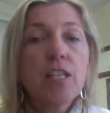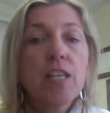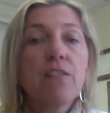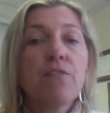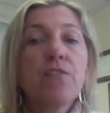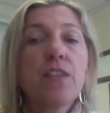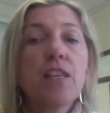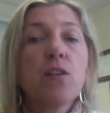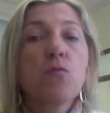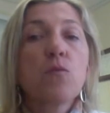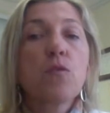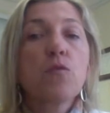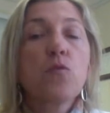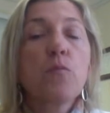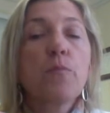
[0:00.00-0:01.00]
if the
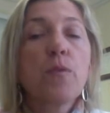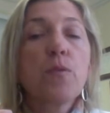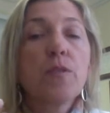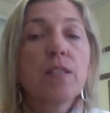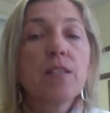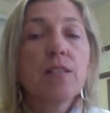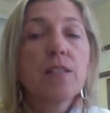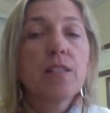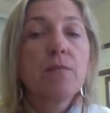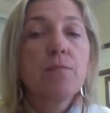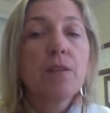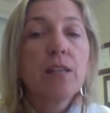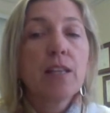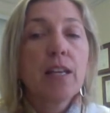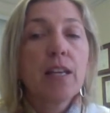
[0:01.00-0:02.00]
erythropoietin
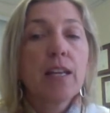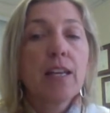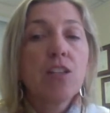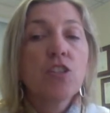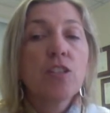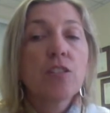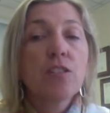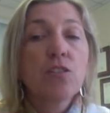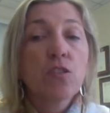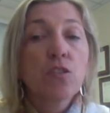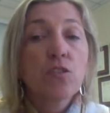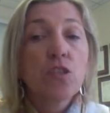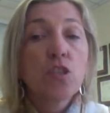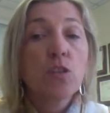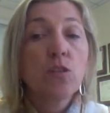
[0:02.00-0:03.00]
stimulating agent
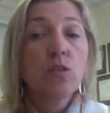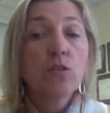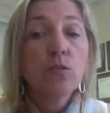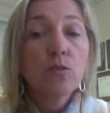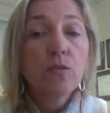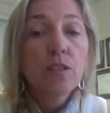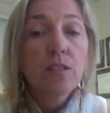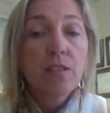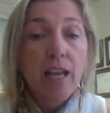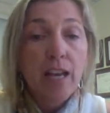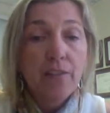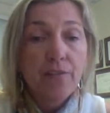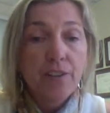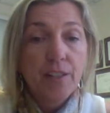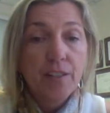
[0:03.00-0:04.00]
starts to lose its
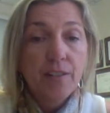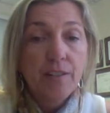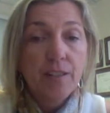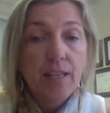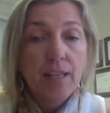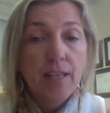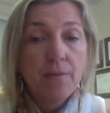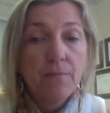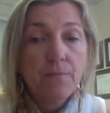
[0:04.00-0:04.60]
efficacy.